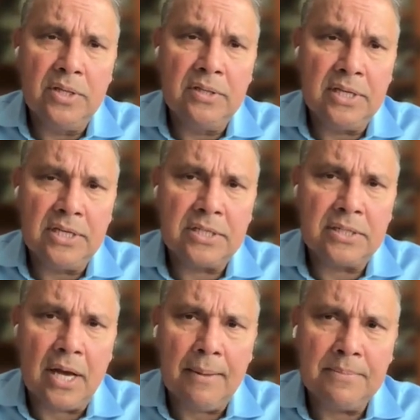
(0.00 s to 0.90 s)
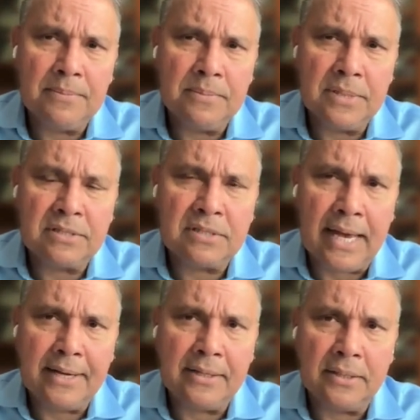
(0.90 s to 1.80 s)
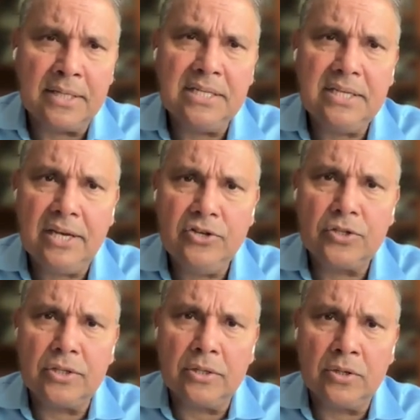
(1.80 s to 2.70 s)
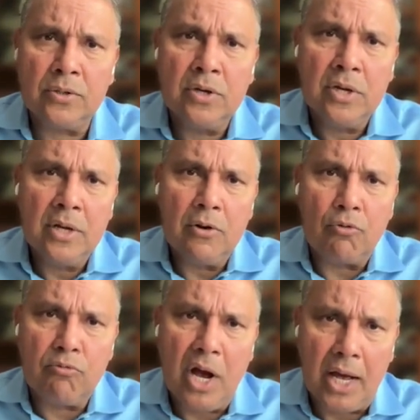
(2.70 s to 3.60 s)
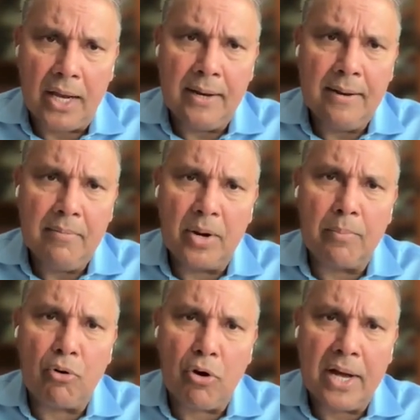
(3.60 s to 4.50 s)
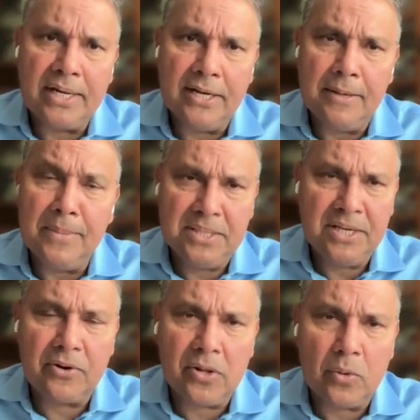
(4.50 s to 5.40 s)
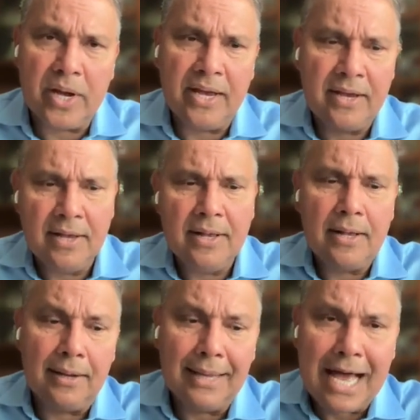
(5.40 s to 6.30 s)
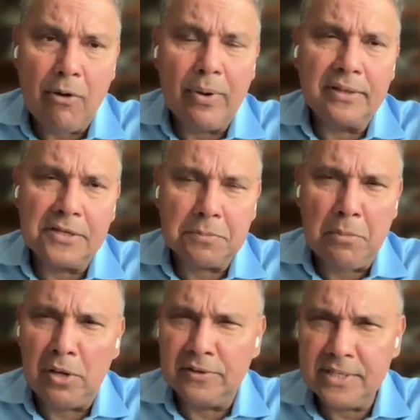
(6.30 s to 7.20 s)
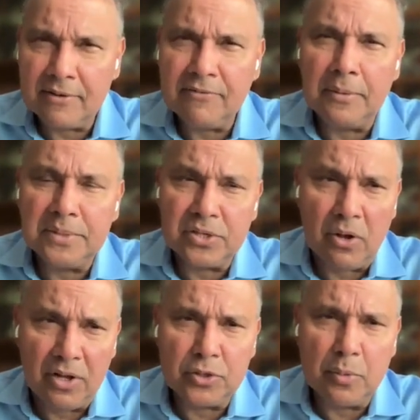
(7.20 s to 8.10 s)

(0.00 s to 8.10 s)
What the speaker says: the cycle continues to run but broaden in a material way, allowing the smaller tech firms to also